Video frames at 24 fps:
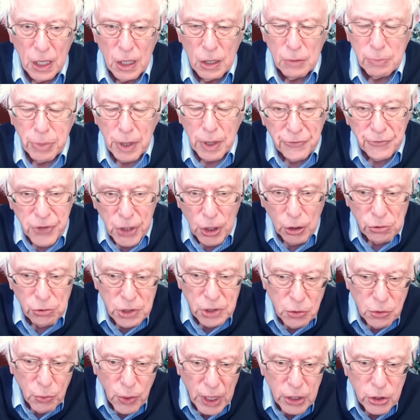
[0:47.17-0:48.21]
But if the only
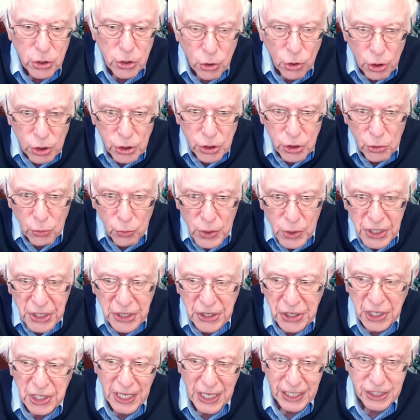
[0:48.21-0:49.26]
way you're going to win
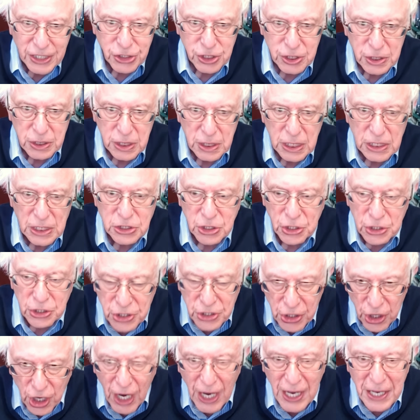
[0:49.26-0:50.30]
an election is to
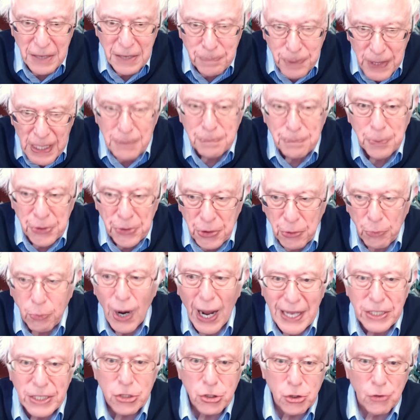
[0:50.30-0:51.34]
deny people the
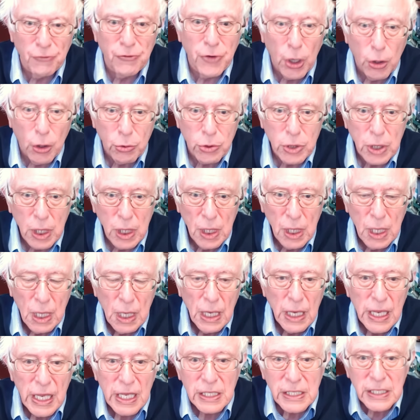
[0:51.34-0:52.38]
right to vote,
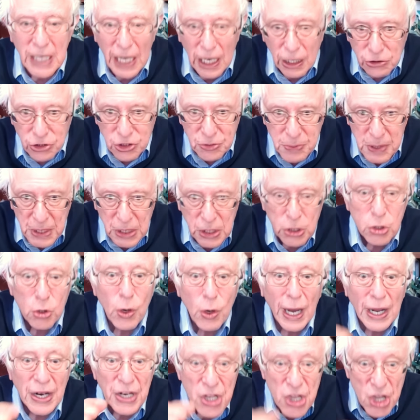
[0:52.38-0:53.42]
it tells me that you
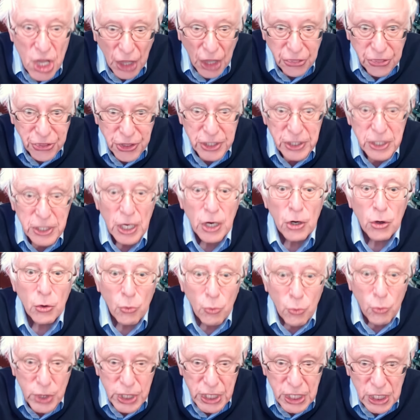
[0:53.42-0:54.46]
got nothing
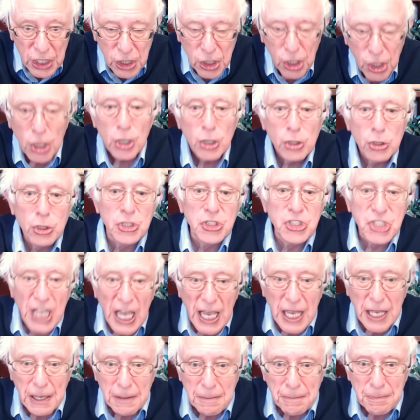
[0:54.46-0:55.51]
real to
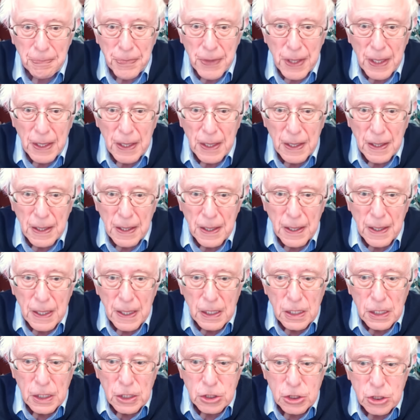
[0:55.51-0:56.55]
say.
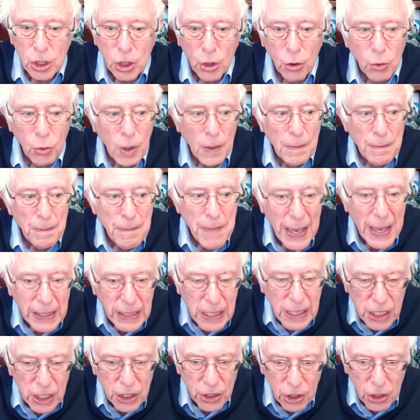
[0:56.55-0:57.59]
So
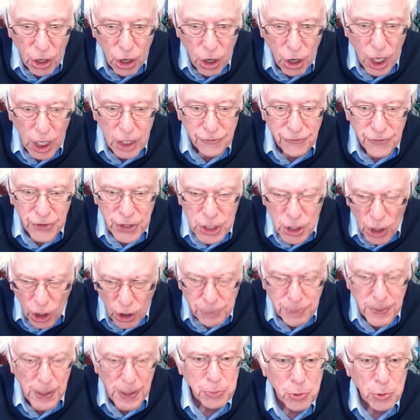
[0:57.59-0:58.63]
making it harder for young
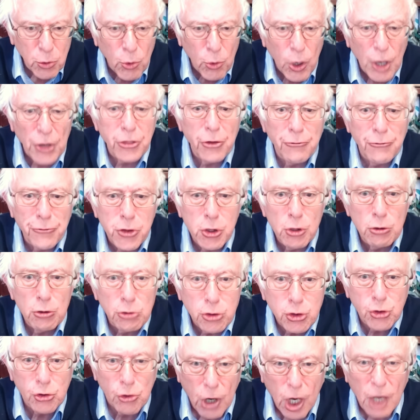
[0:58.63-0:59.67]
people who are the
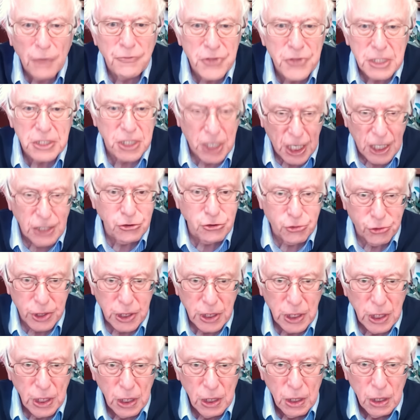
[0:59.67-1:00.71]
future of this country,
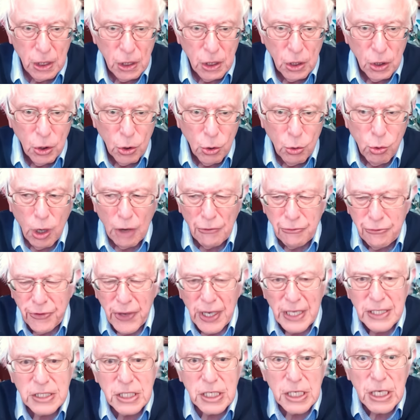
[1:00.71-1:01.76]
who are
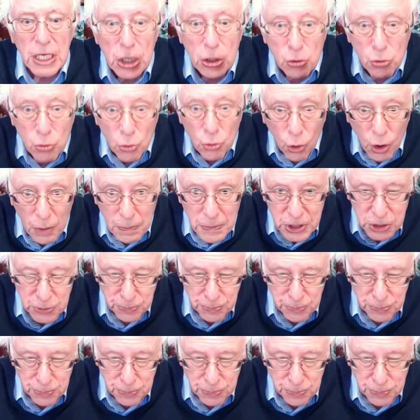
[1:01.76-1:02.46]
facing enormous